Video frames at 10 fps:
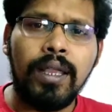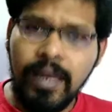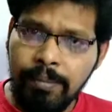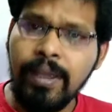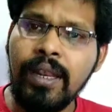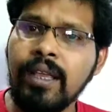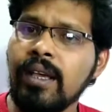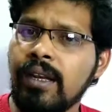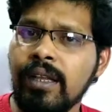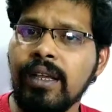in
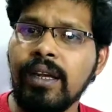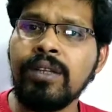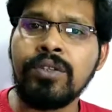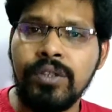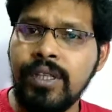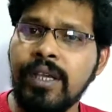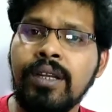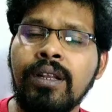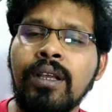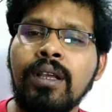American English
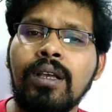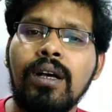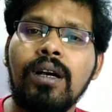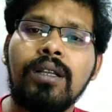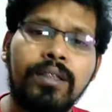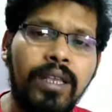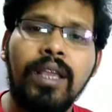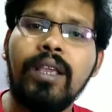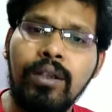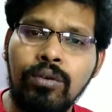there
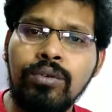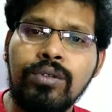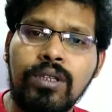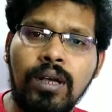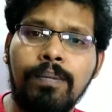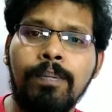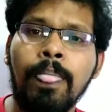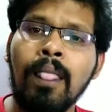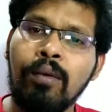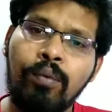they use
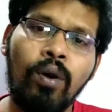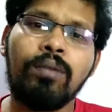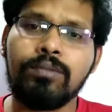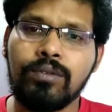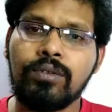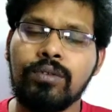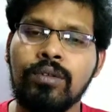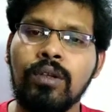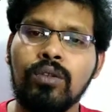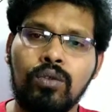some forms.
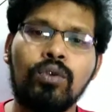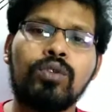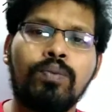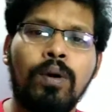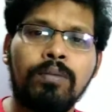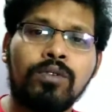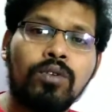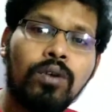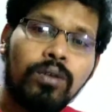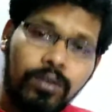Those forms
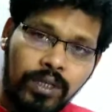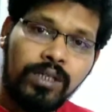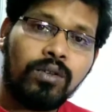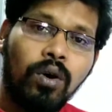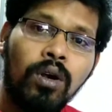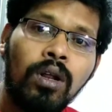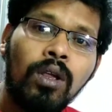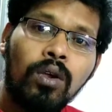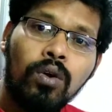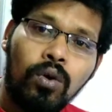is
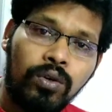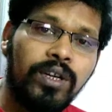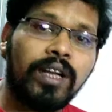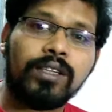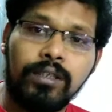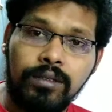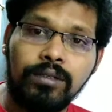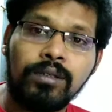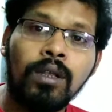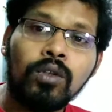called
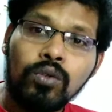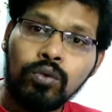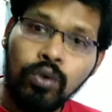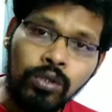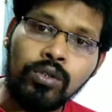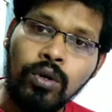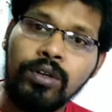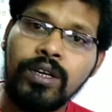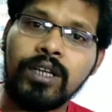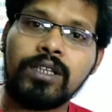contractions. So those
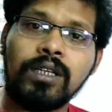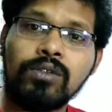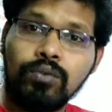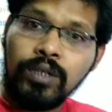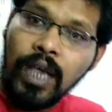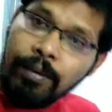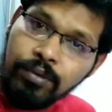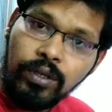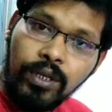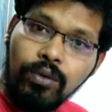contractions we have
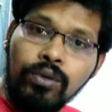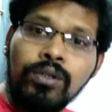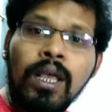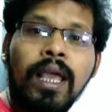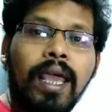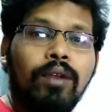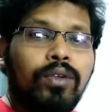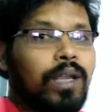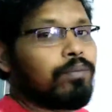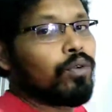to use and
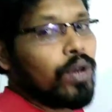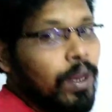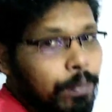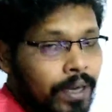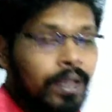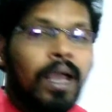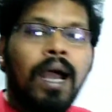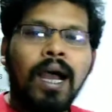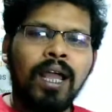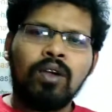we have to repeat.
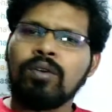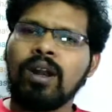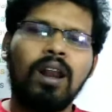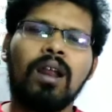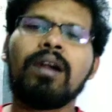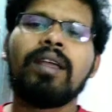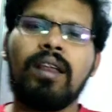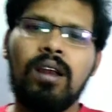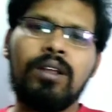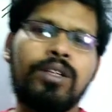I gotta learn
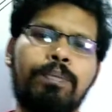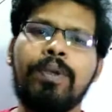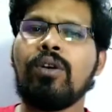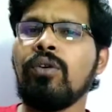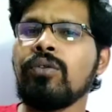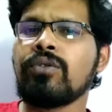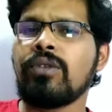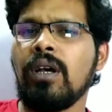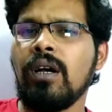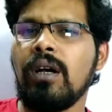English
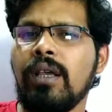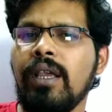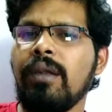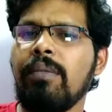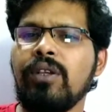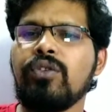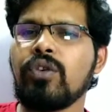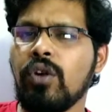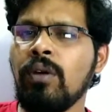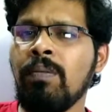because in my
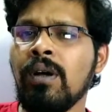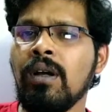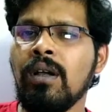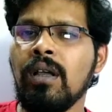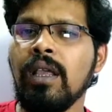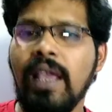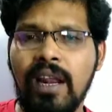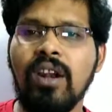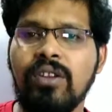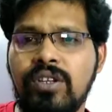job
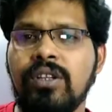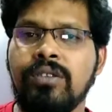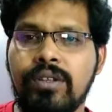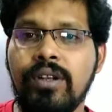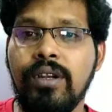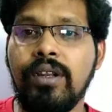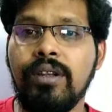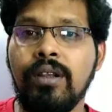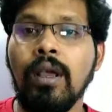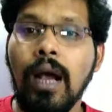English is
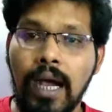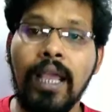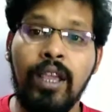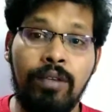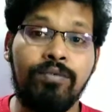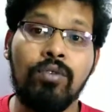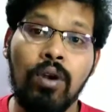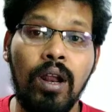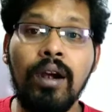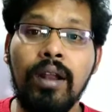needed. I have to
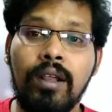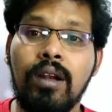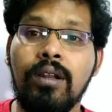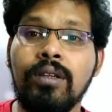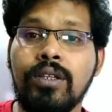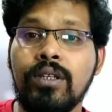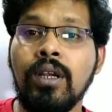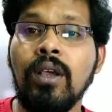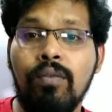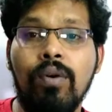learn
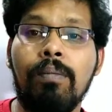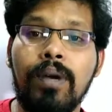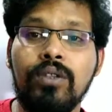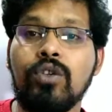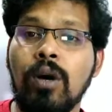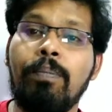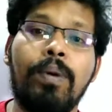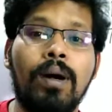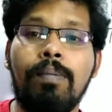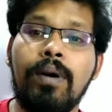English for my job
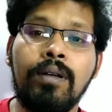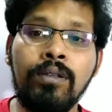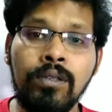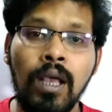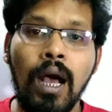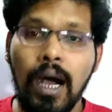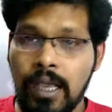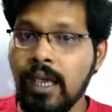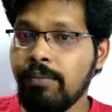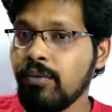purpose. I
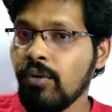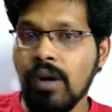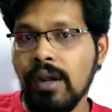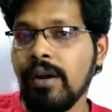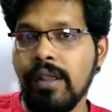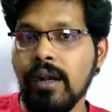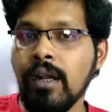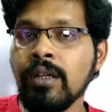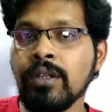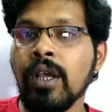have to learn
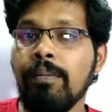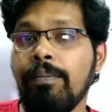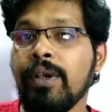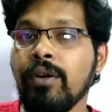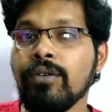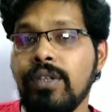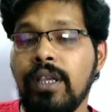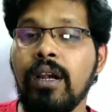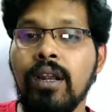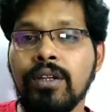English because
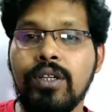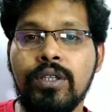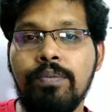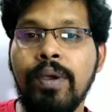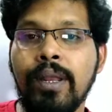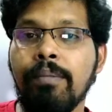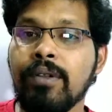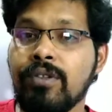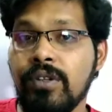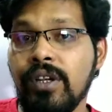English is very
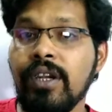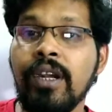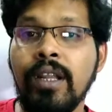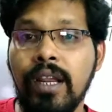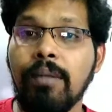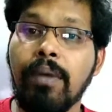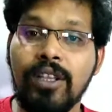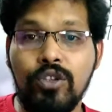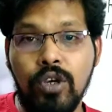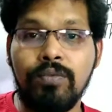much needed in
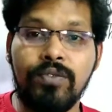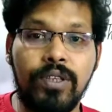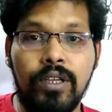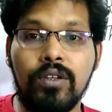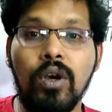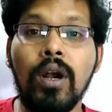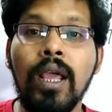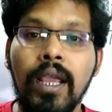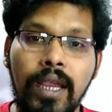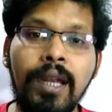my job sector.
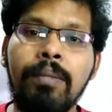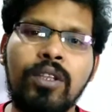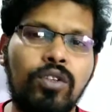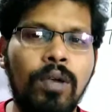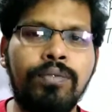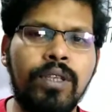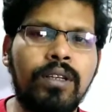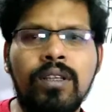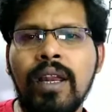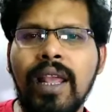In my job
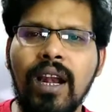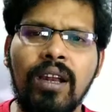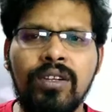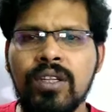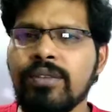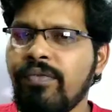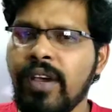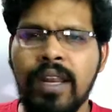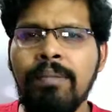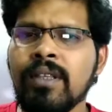sector English is
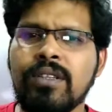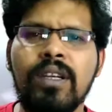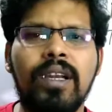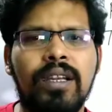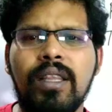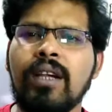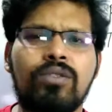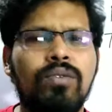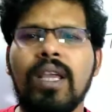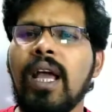very much needed.
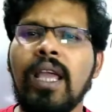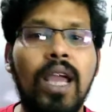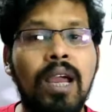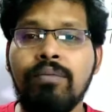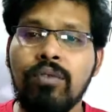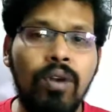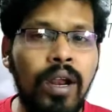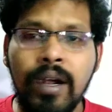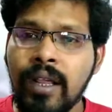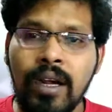That's why I have to
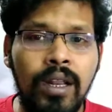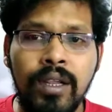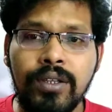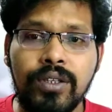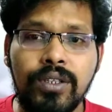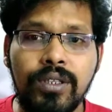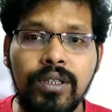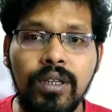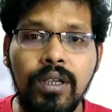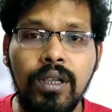learn English.
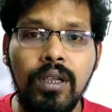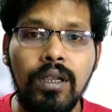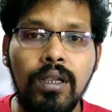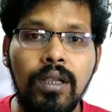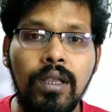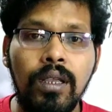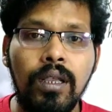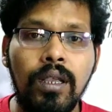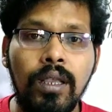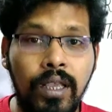
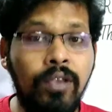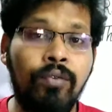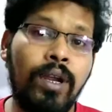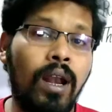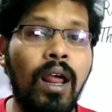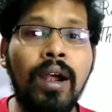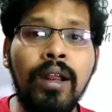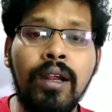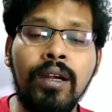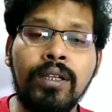If I
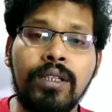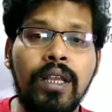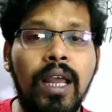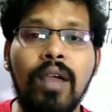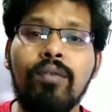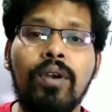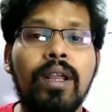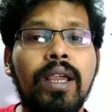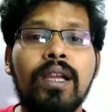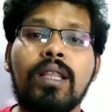learn English, then I
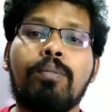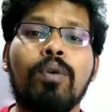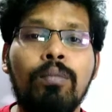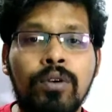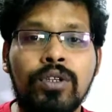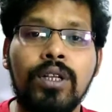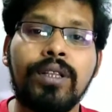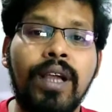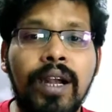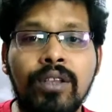will get the
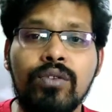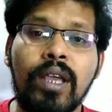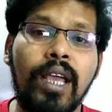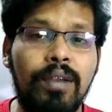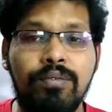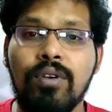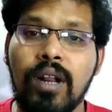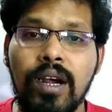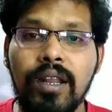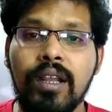promotion. That is why I have to
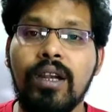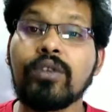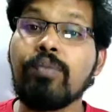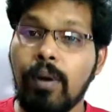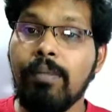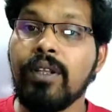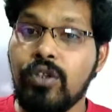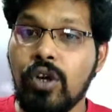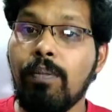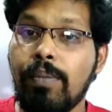learn English for my
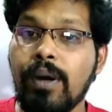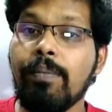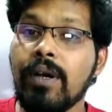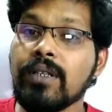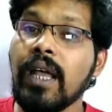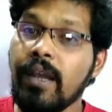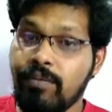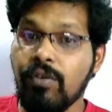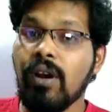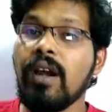job purpose. I
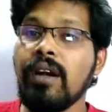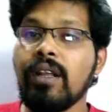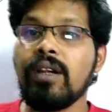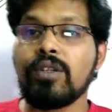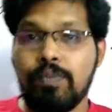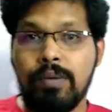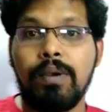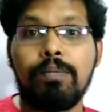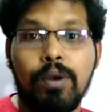have to learn English for